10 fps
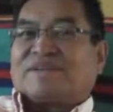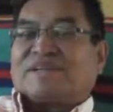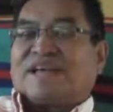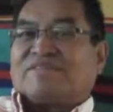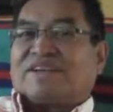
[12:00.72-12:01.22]

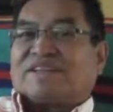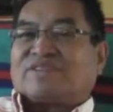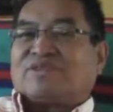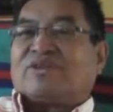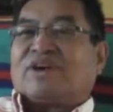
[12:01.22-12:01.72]
We'd have a
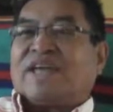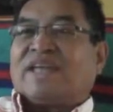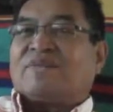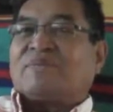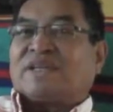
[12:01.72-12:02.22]
true
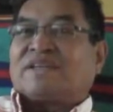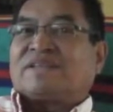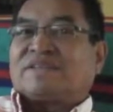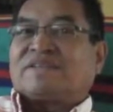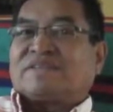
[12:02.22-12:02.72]
aim and
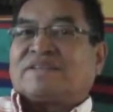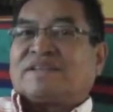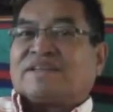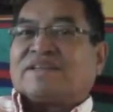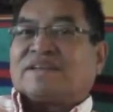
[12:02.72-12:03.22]

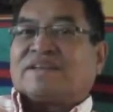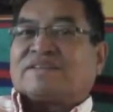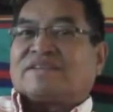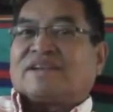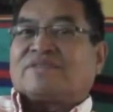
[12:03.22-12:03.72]

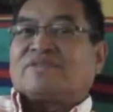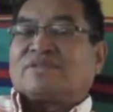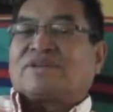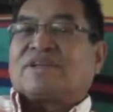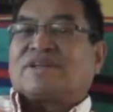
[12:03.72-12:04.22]
a
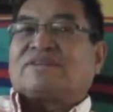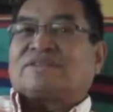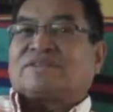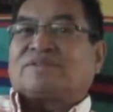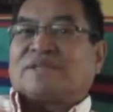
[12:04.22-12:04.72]
true kill
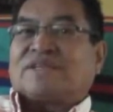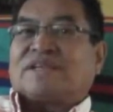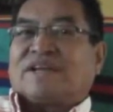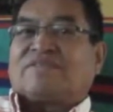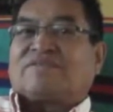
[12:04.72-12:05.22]
so we
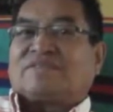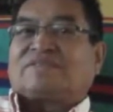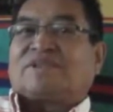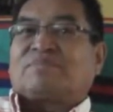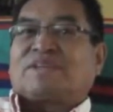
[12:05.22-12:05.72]
could have
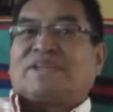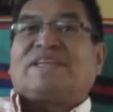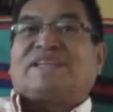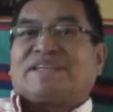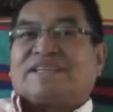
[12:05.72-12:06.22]
something
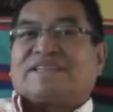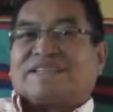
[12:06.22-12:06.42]
to eat.